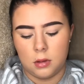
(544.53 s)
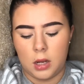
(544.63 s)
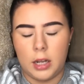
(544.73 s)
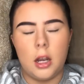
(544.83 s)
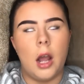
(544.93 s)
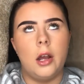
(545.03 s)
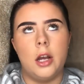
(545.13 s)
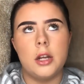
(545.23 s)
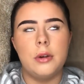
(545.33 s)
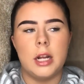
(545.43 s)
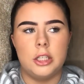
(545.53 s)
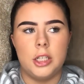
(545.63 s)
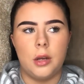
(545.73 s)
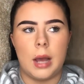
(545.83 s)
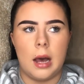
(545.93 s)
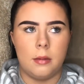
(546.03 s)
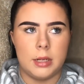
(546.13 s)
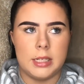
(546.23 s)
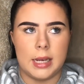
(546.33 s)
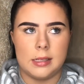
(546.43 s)
I don't actually know how
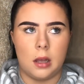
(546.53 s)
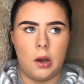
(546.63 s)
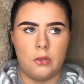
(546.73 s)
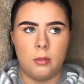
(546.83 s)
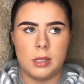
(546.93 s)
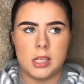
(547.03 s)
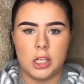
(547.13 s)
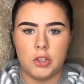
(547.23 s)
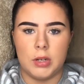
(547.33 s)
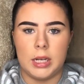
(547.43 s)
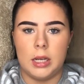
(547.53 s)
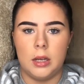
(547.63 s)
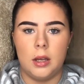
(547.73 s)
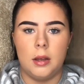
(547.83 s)
many days after my surgery